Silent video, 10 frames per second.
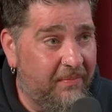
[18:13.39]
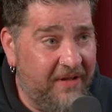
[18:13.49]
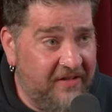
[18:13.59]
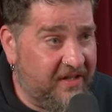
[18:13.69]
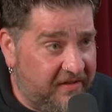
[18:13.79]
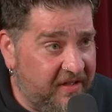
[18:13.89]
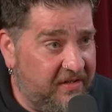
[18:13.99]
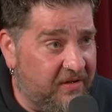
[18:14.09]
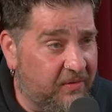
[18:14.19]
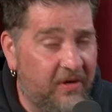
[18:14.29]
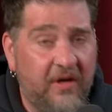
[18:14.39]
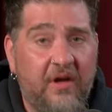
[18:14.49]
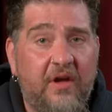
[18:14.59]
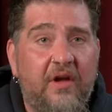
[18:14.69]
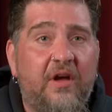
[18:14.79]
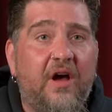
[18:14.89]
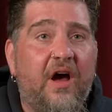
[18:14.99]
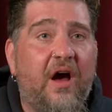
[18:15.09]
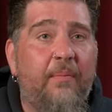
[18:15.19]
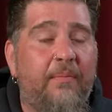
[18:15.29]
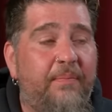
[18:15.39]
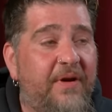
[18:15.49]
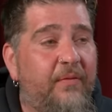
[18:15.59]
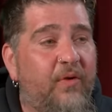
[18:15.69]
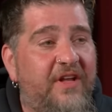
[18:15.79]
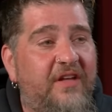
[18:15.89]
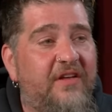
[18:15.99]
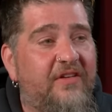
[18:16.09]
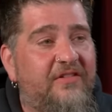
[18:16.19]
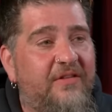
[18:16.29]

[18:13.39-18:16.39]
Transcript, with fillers: Please continue. Um, but what he you does, think it